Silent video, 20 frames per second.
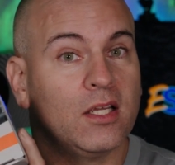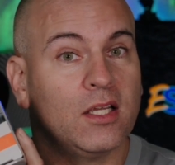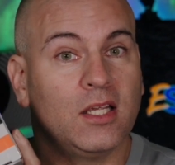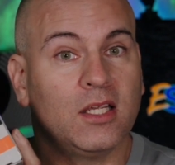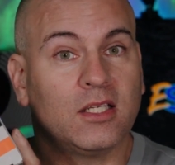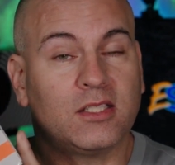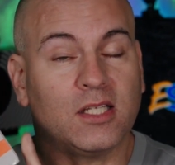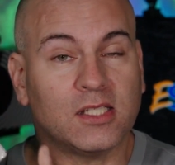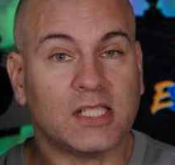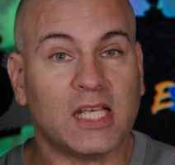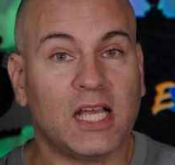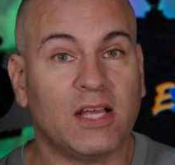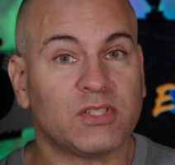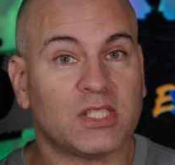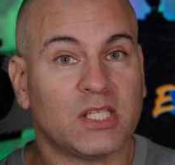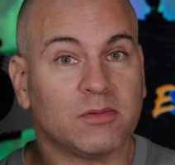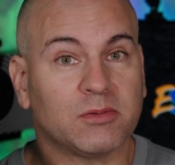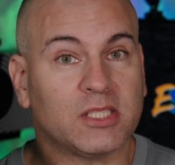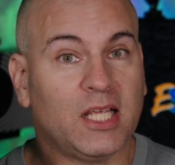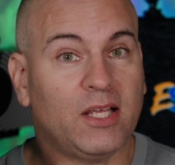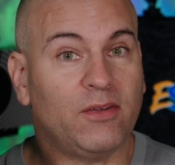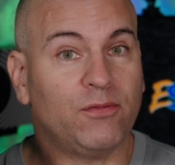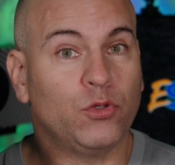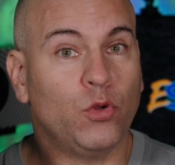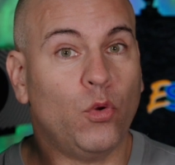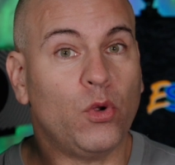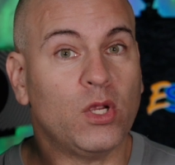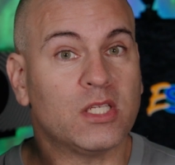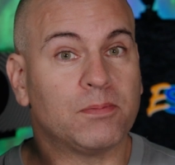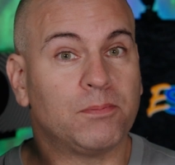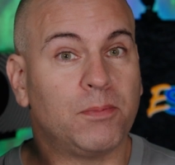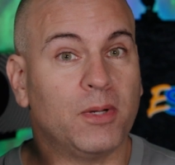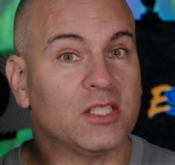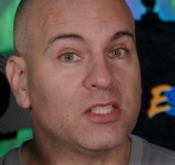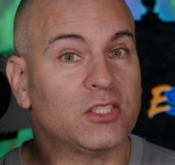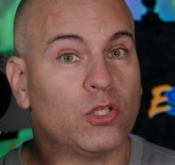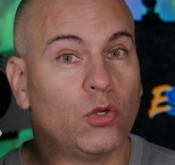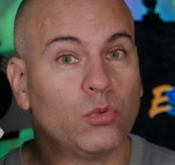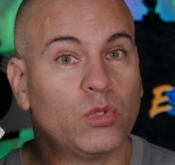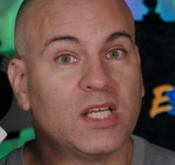It does have some self-noise, but
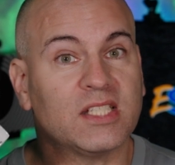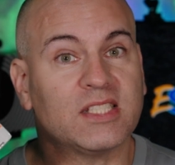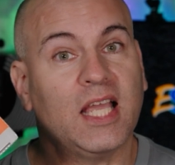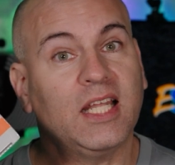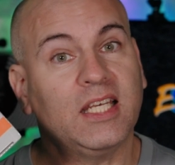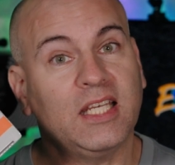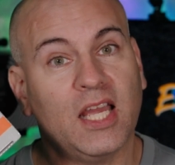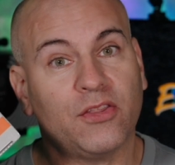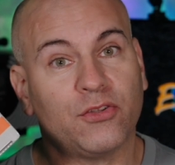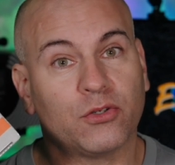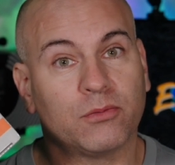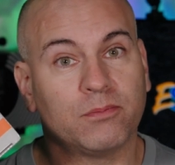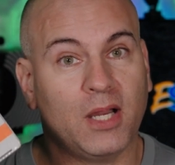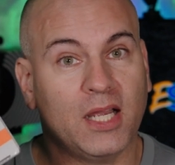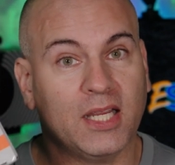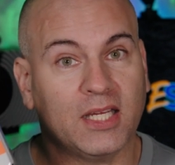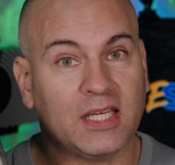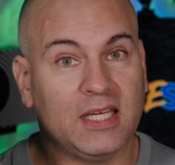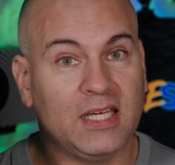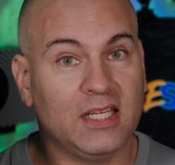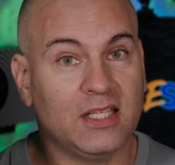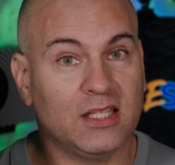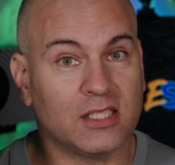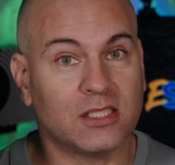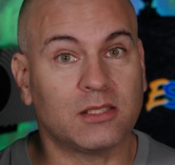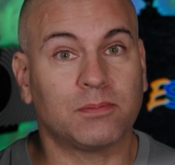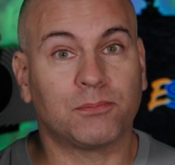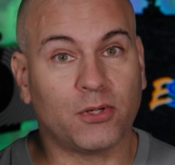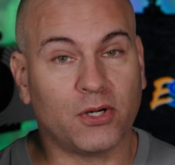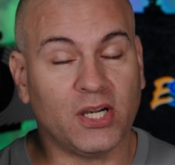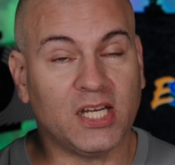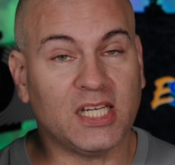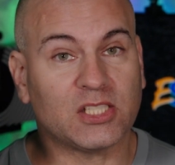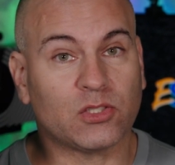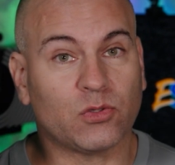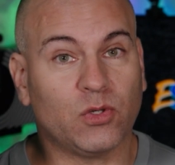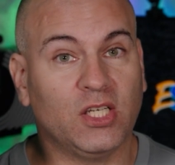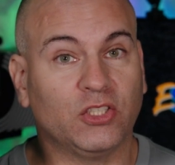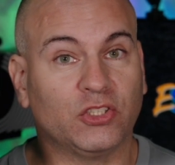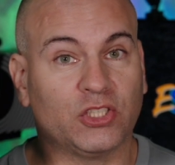so does any other mic in this price
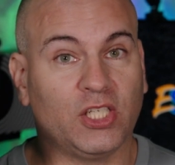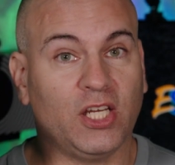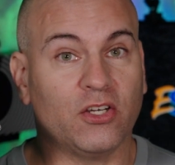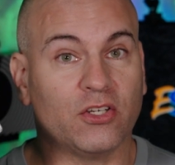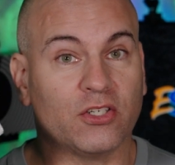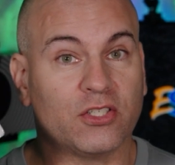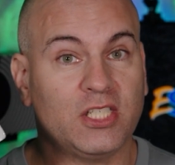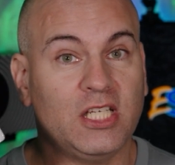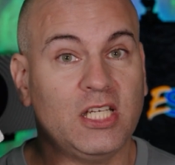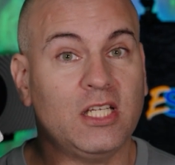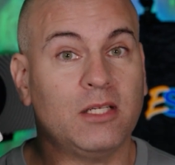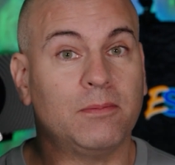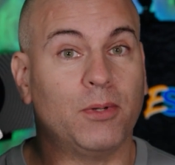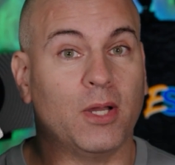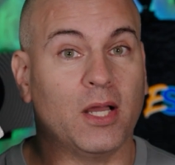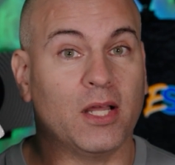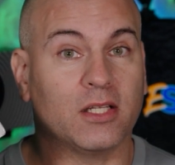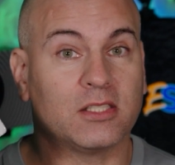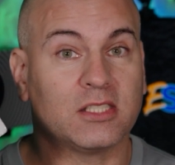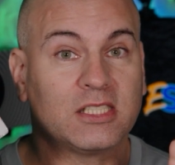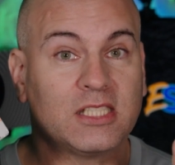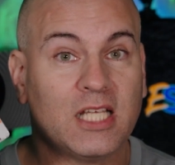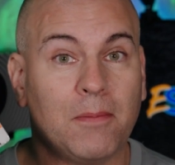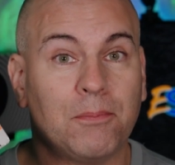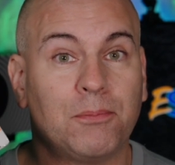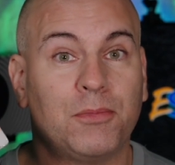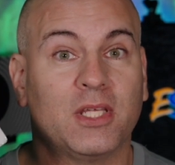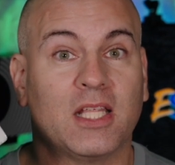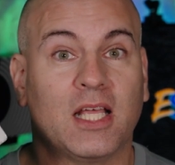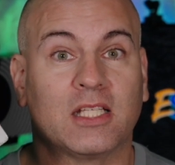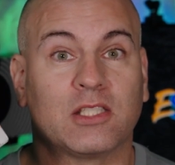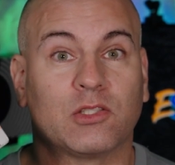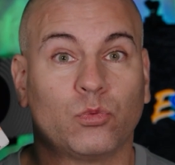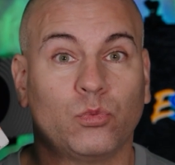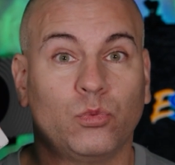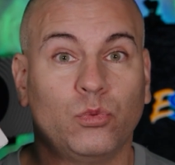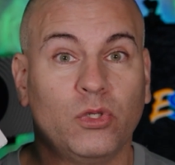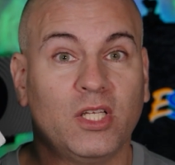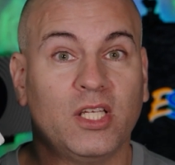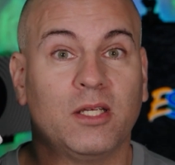range guaranteed. But something that's
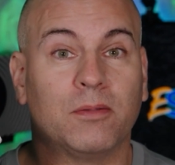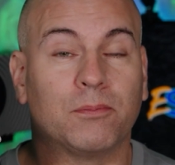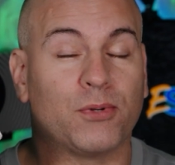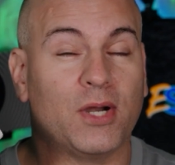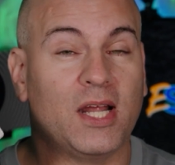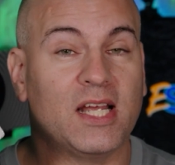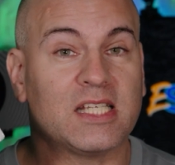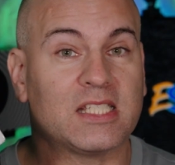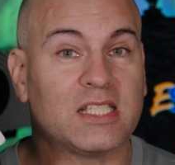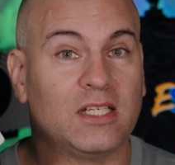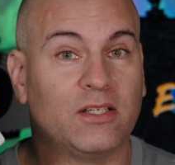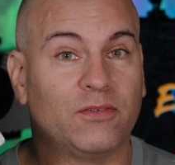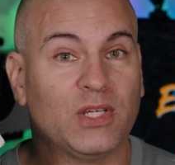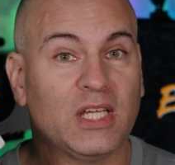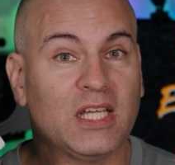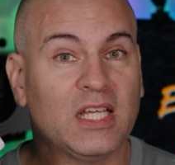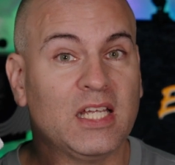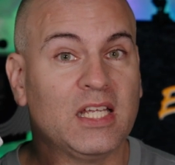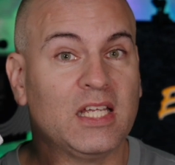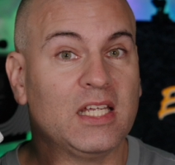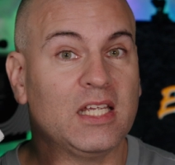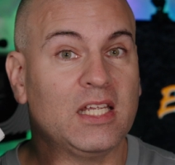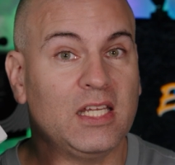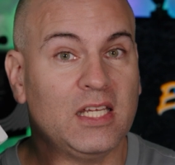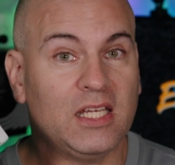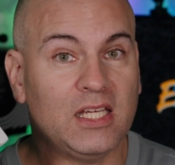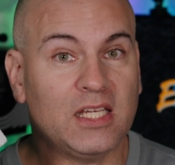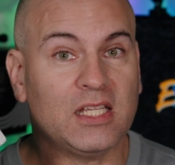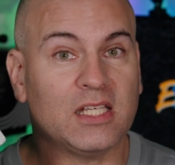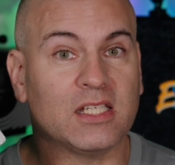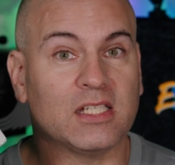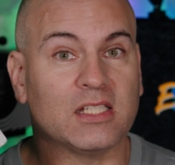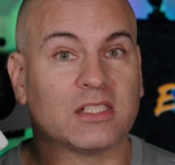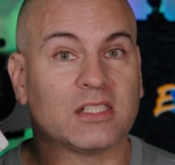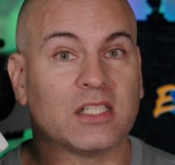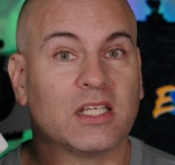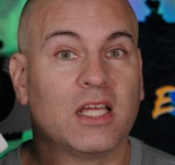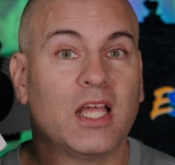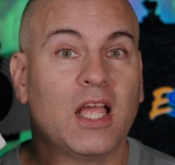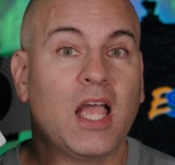really impressive
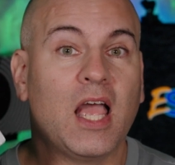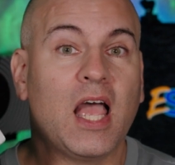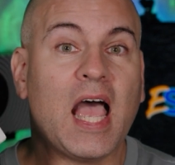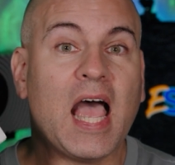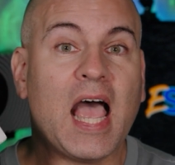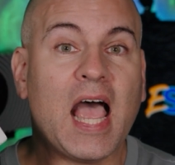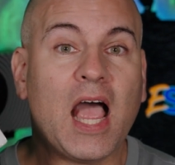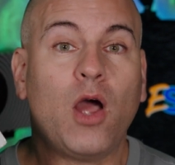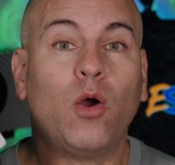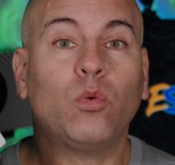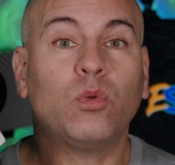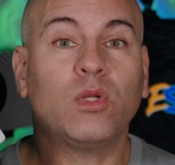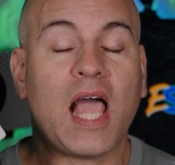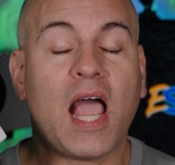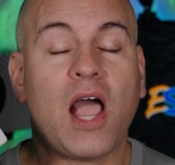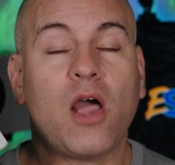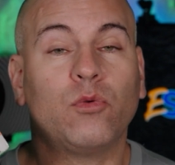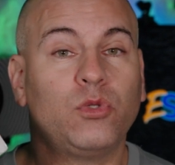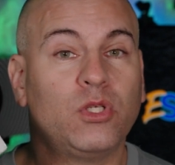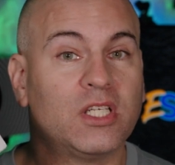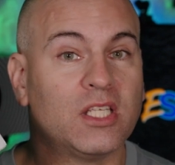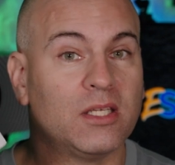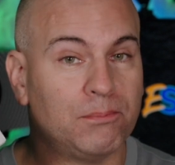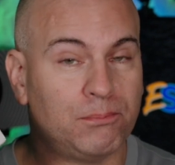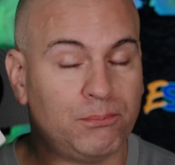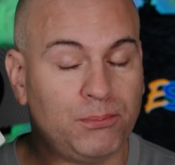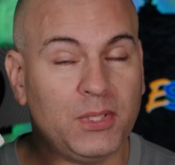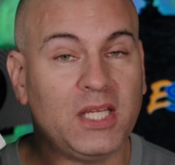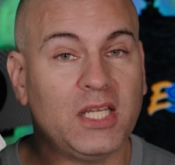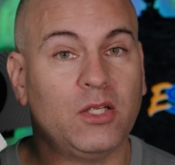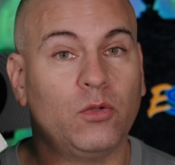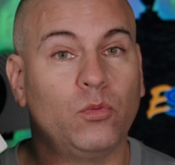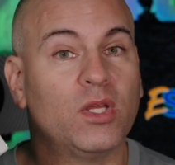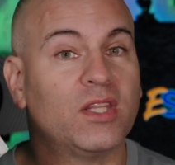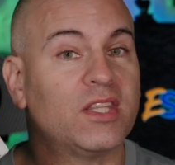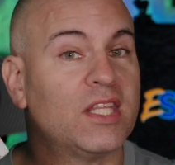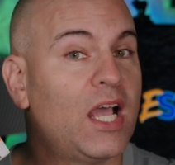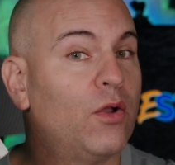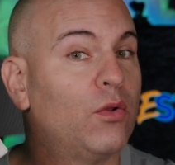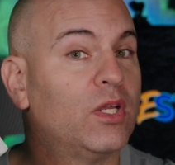is how loud you can be
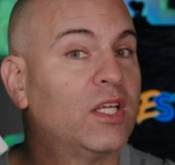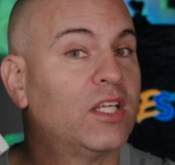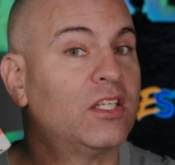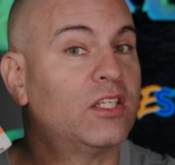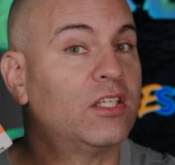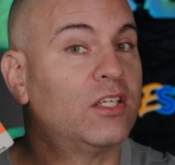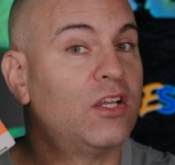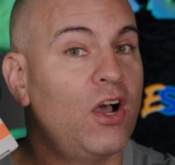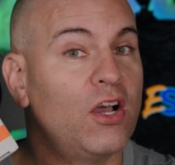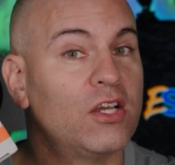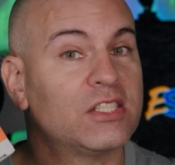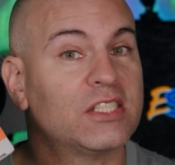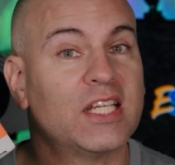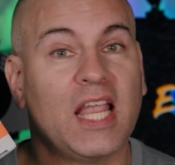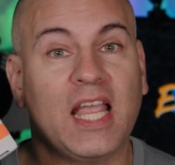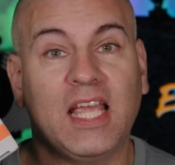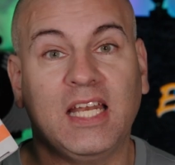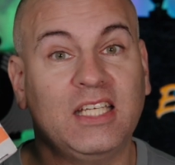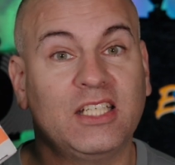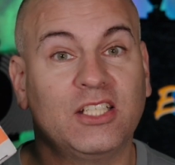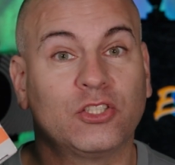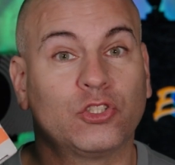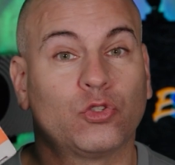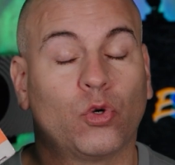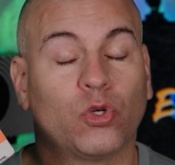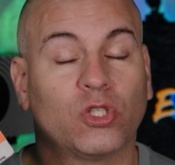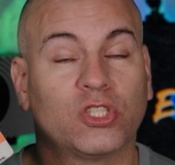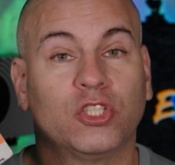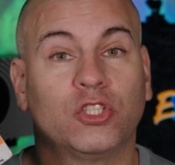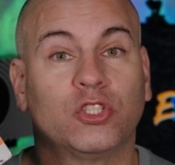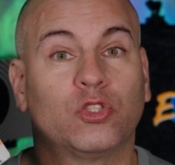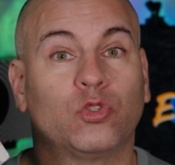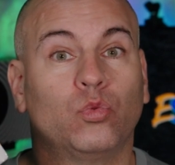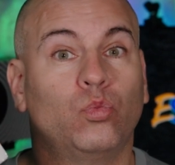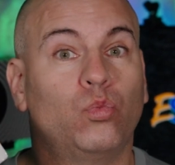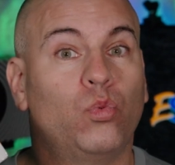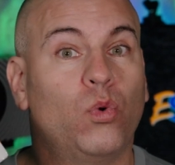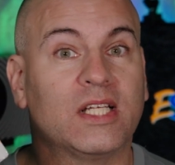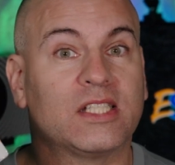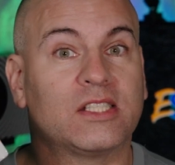without it causing any distortions
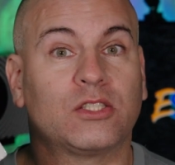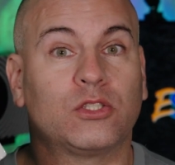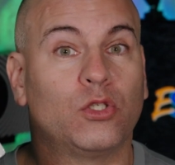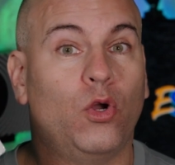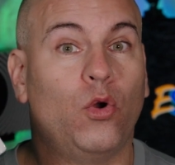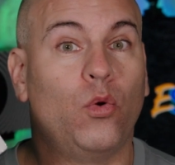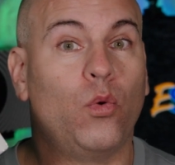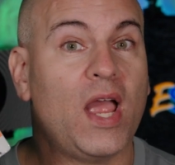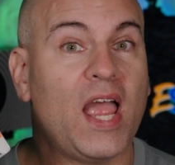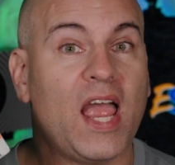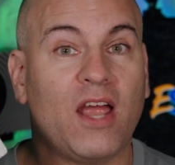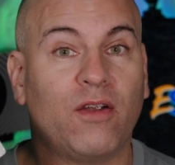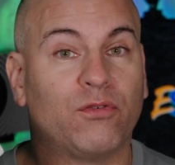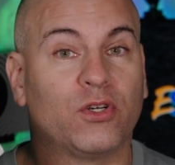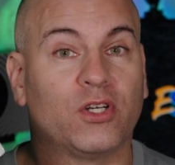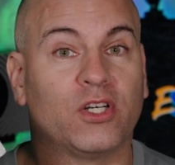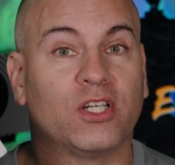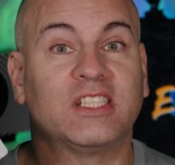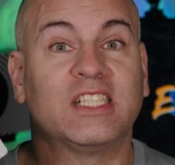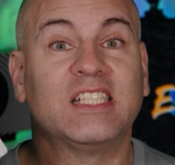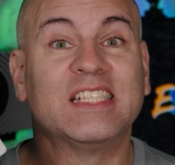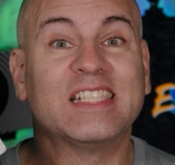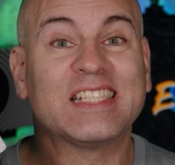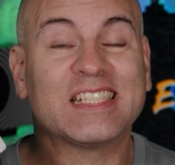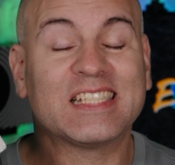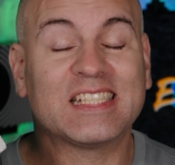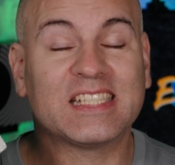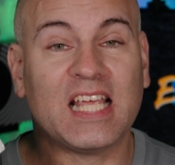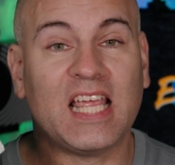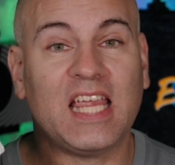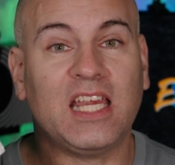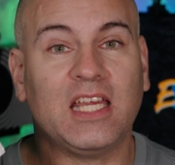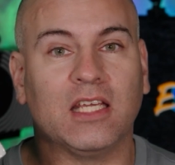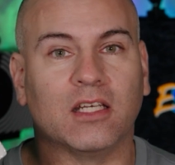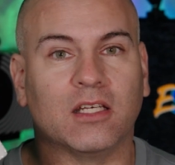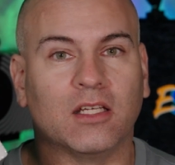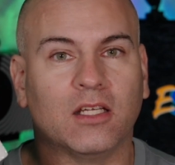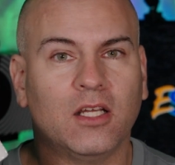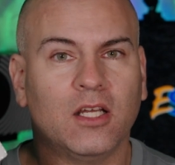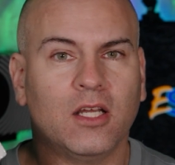whatsoever. It's
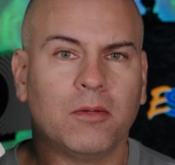insane.